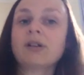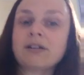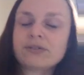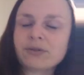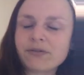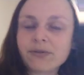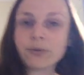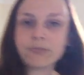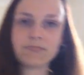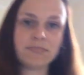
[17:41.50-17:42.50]
what I sort of
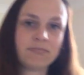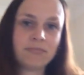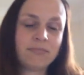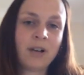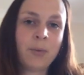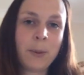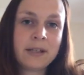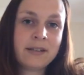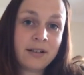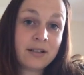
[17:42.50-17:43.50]
thought I want the
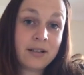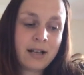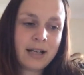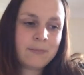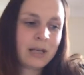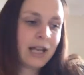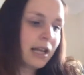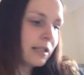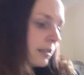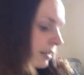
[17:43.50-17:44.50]
design to look like in my
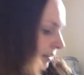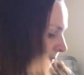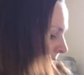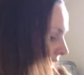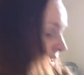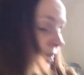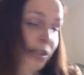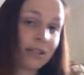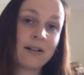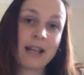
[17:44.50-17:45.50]
head. I don't
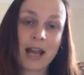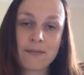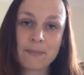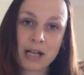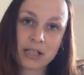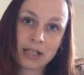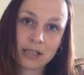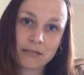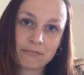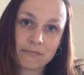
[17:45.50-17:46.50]
necessarily have
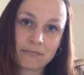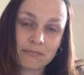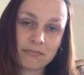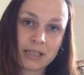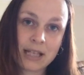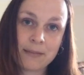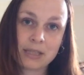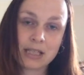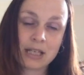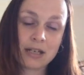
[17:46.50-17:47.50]
matching
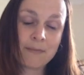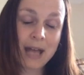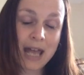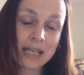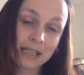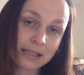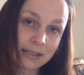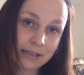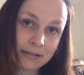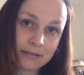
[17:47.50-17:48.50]
DMC number
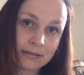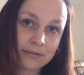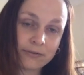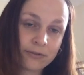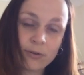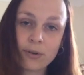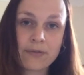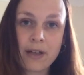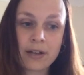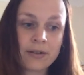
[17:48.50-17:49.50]
8s for all
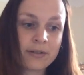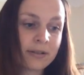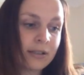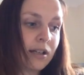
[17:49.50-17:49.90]
of those.